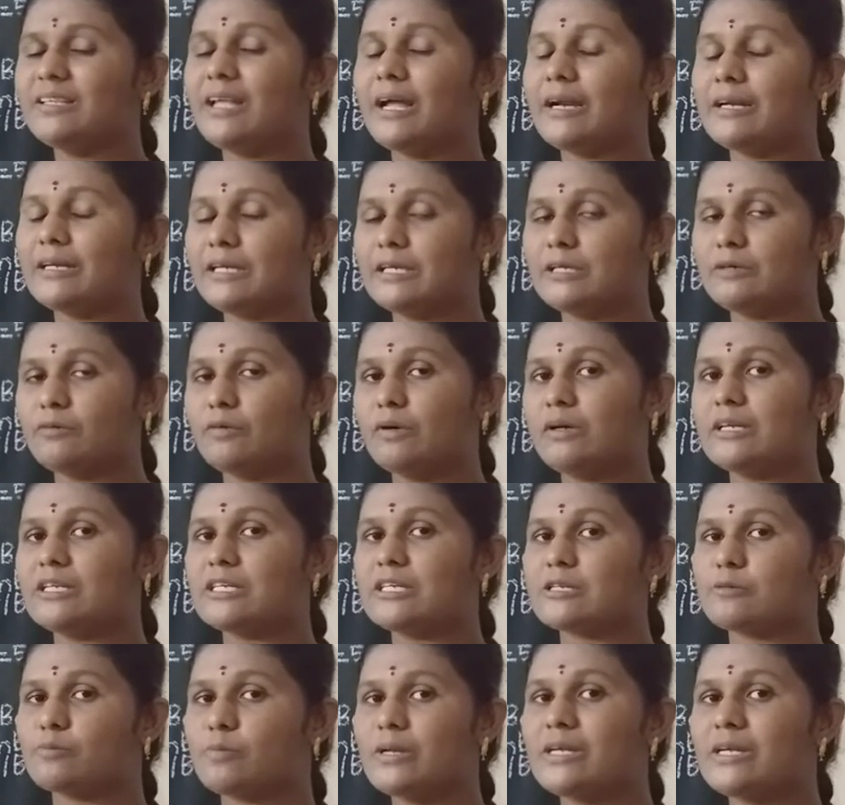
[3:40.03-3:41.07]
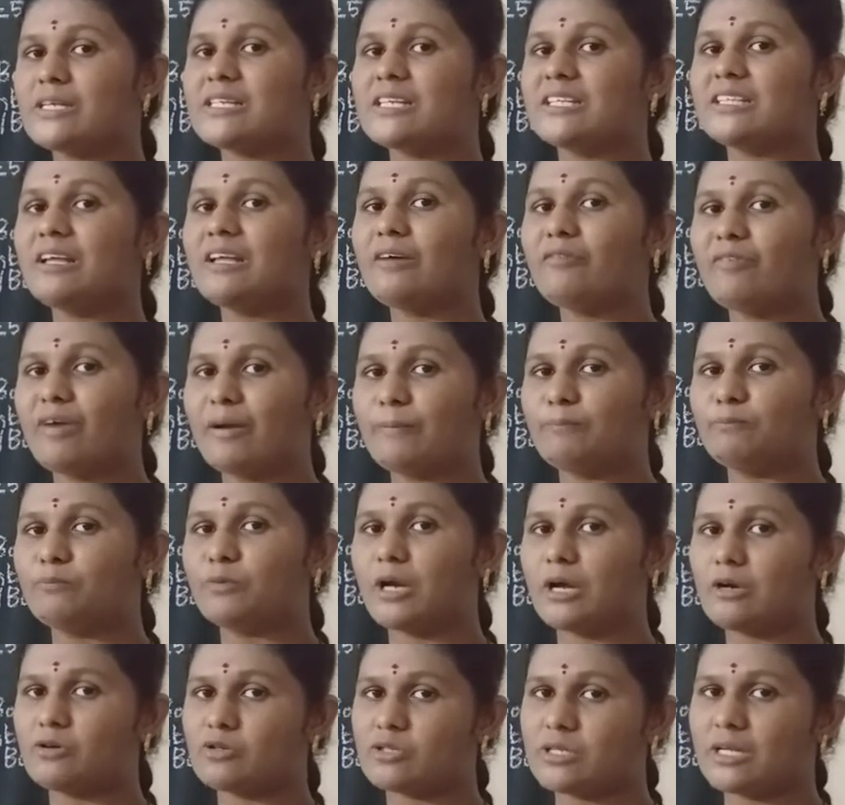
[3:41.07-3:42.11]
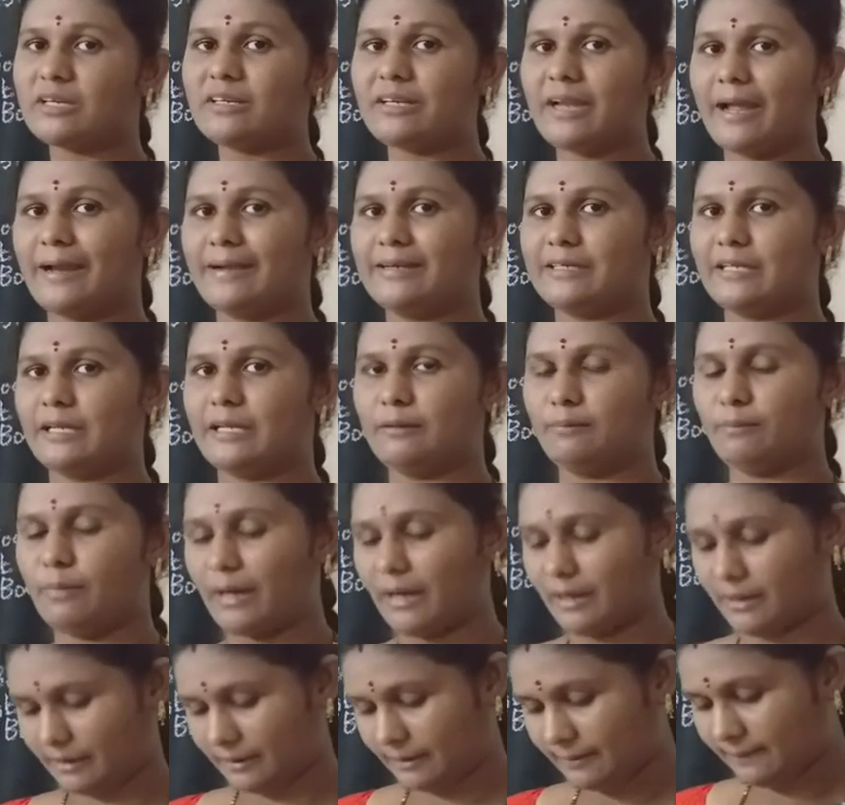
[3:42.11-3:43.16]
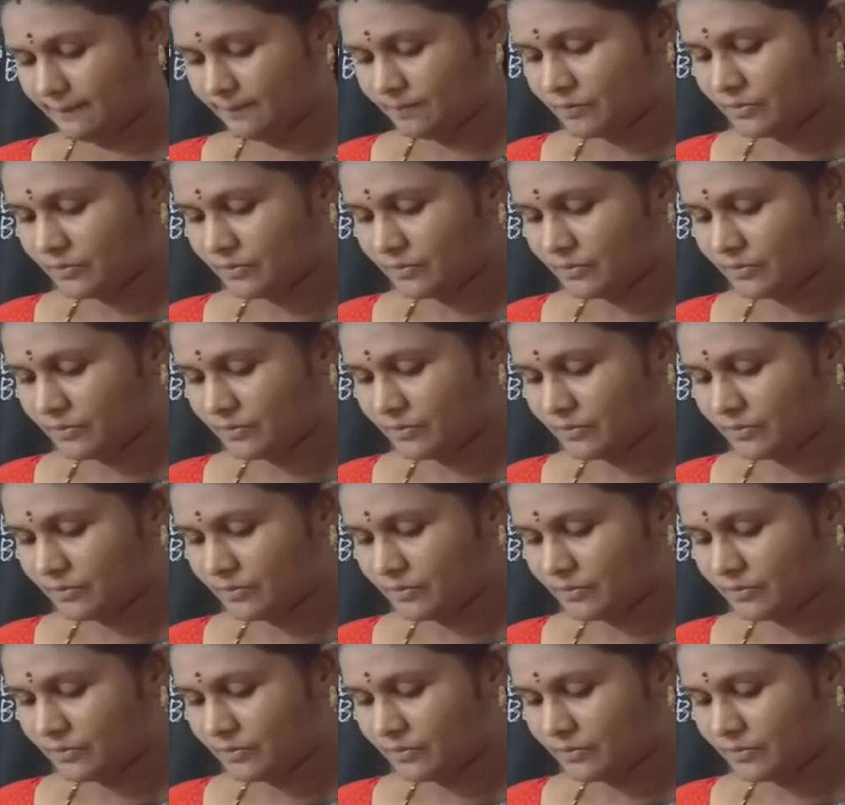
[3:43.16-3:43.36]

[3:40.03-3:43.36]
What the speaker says: that it will display in the web browser title bar.